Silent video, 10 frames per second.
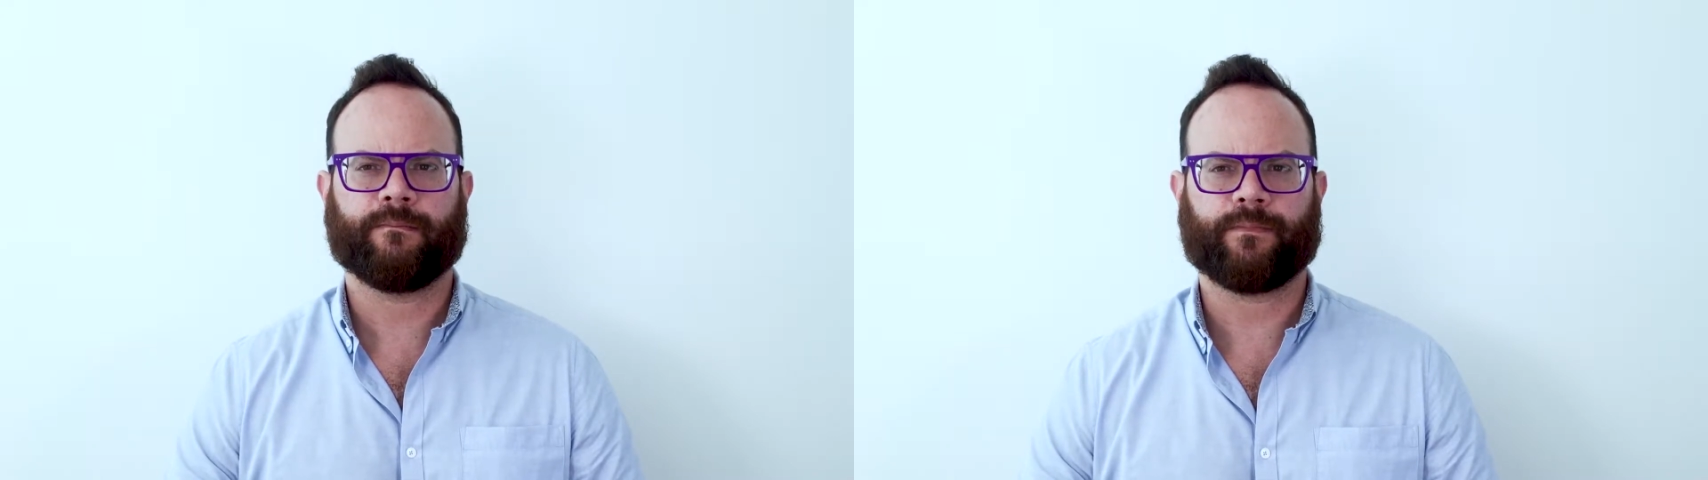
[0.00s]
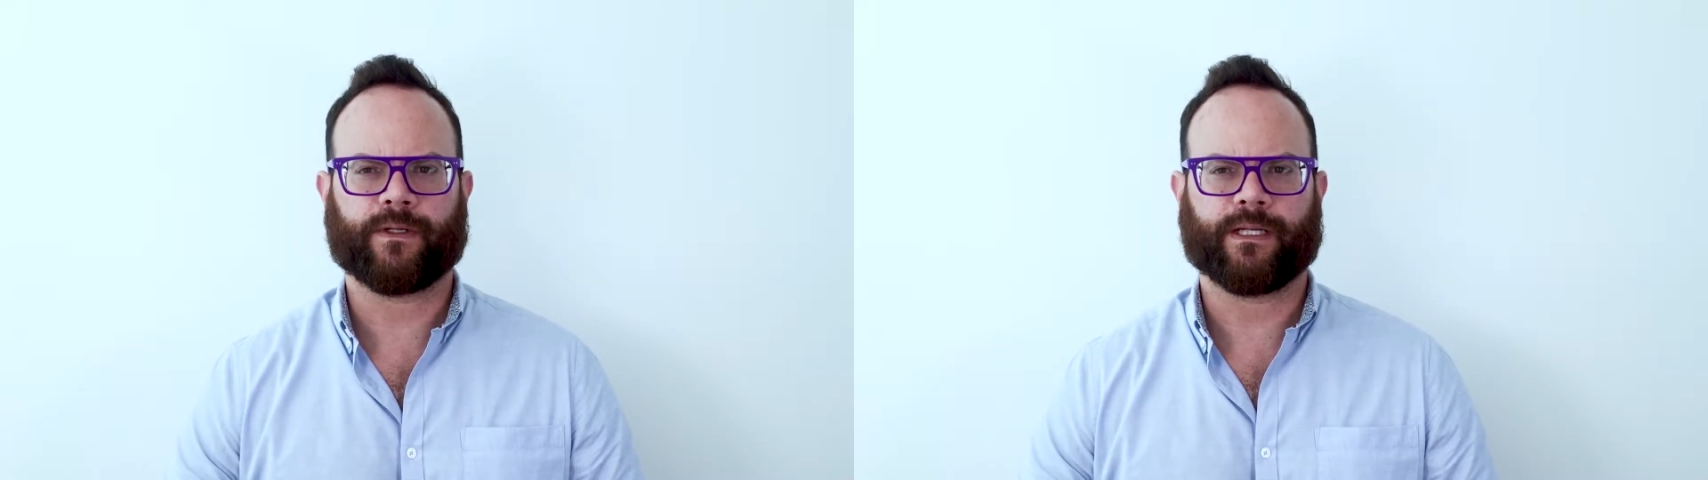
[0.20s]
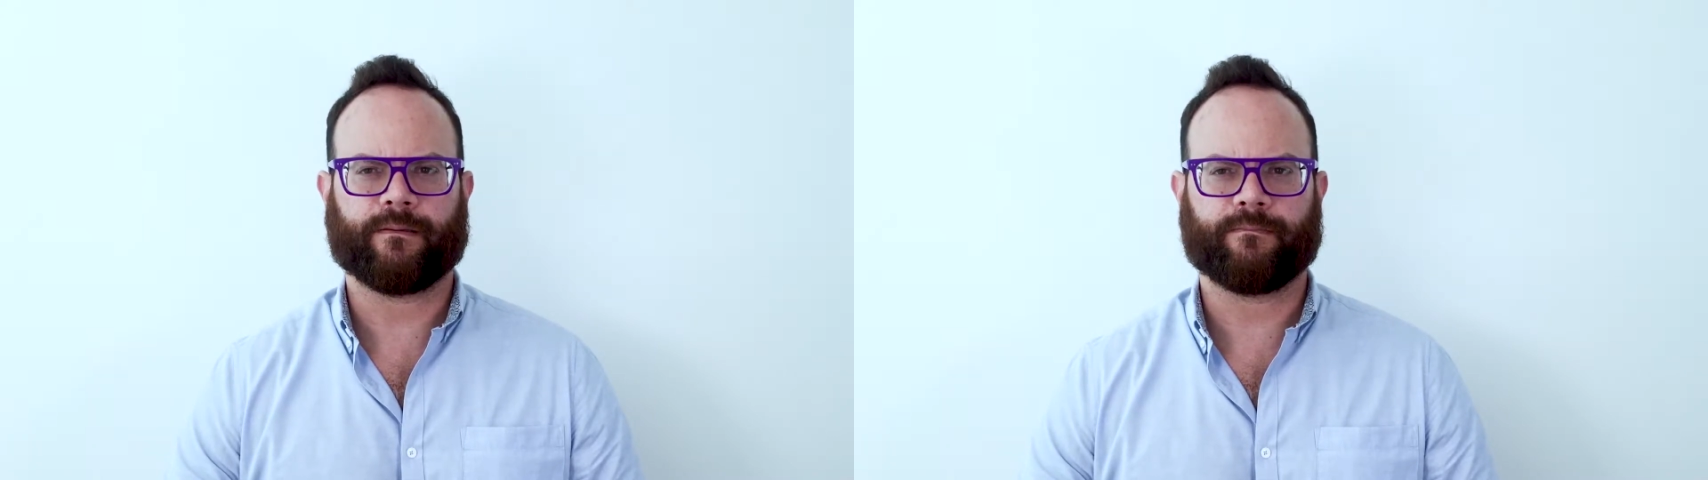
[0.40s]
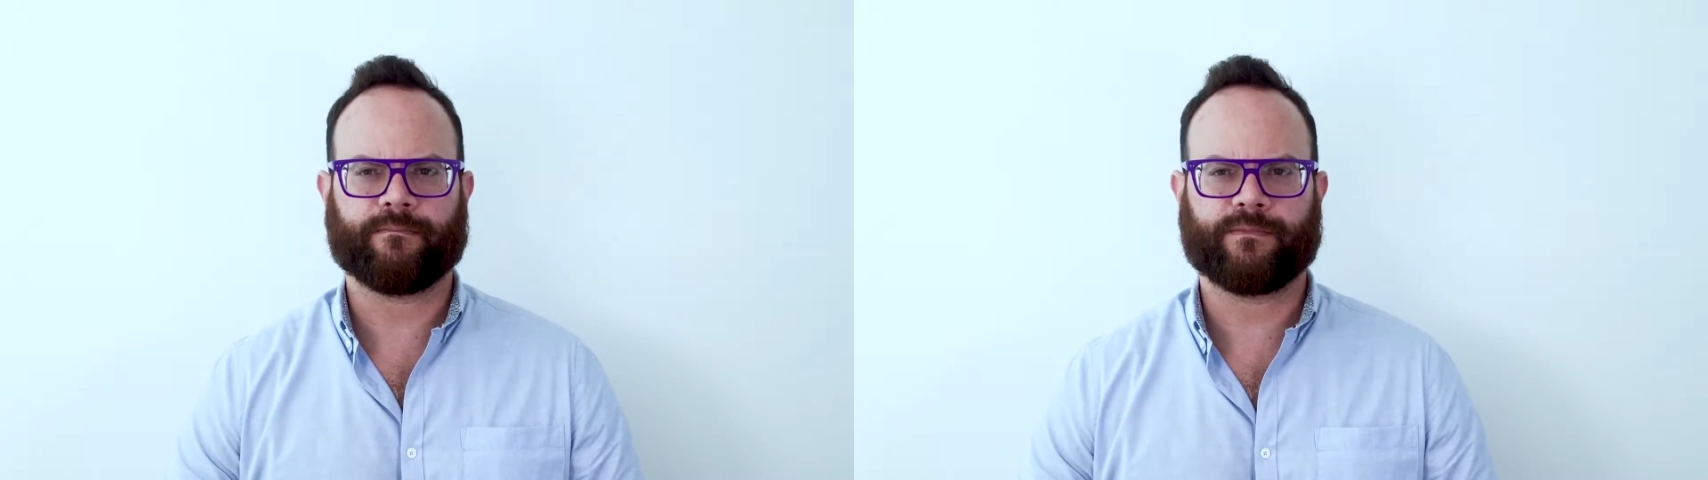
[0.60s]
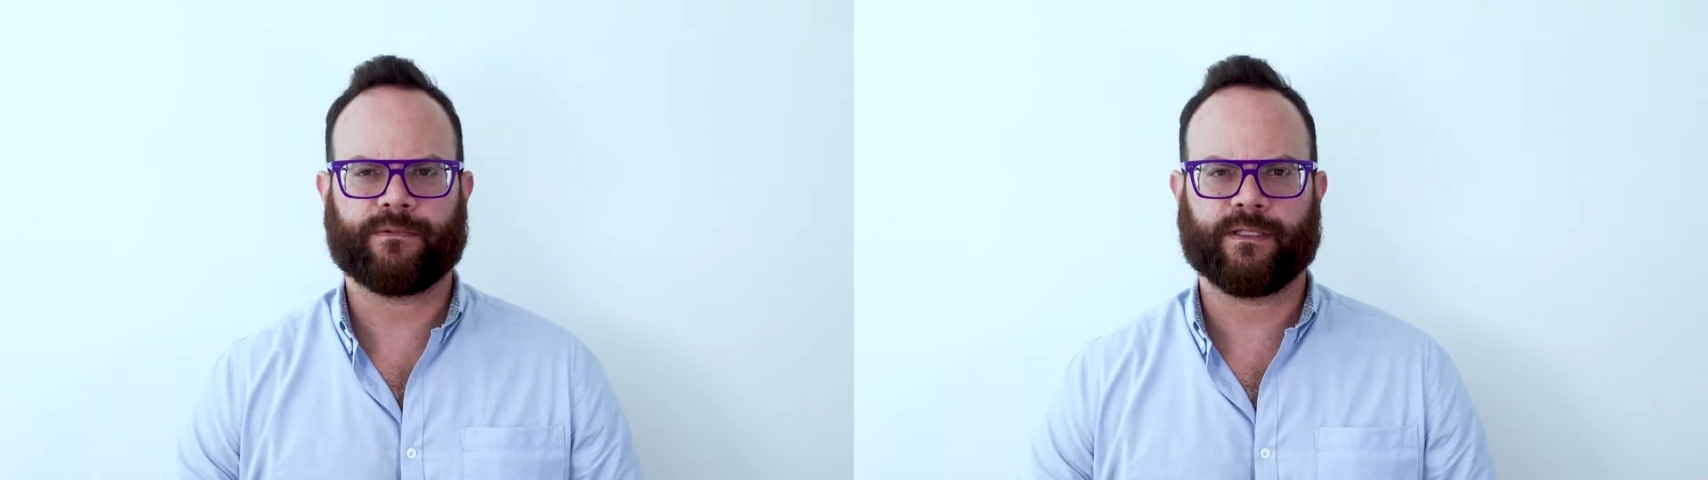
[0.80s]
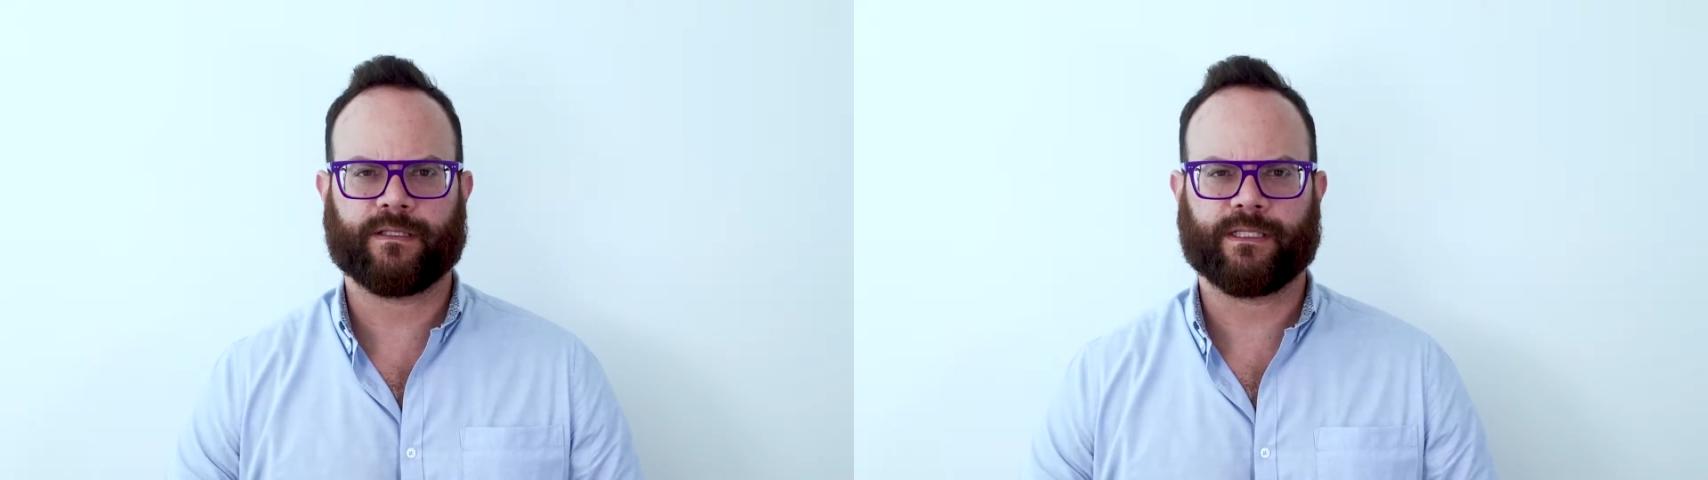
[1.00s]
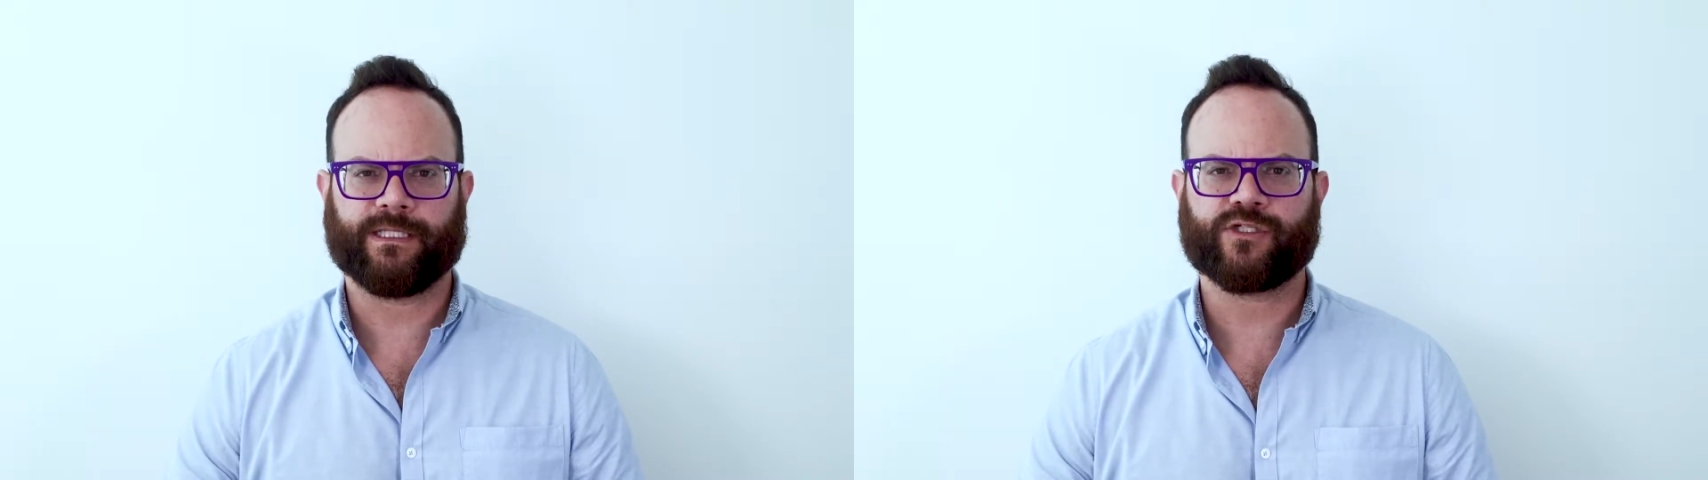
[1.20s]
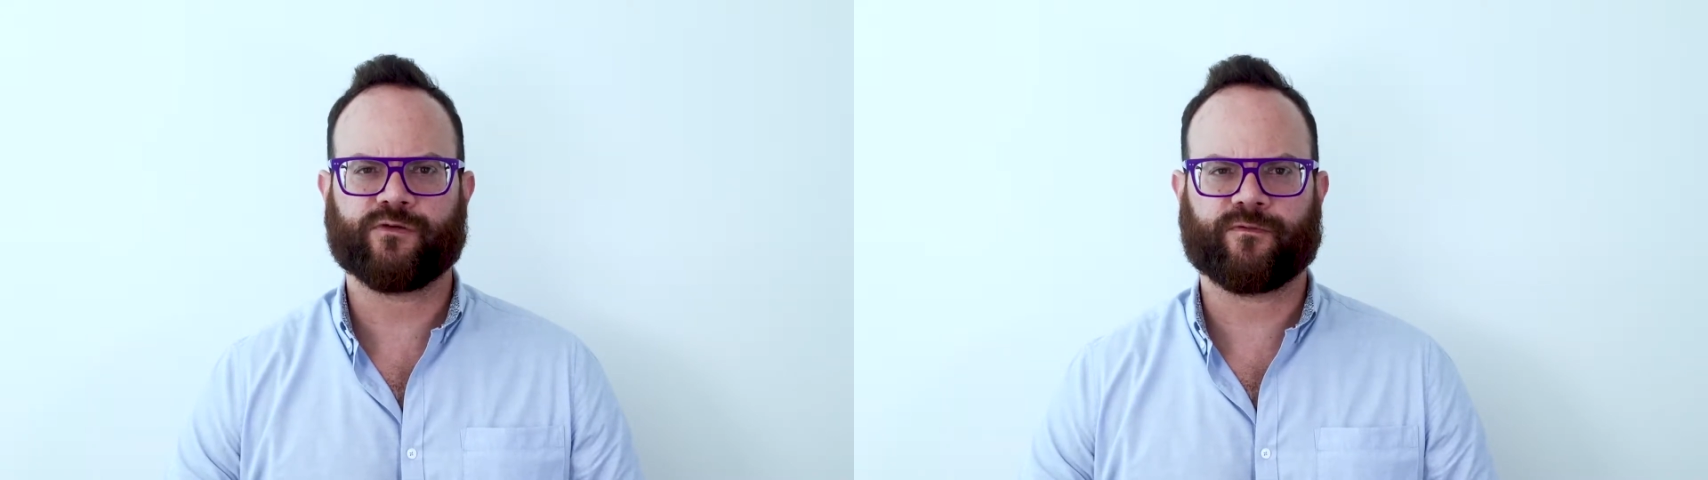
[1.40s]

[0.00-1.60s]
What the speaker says: but the issue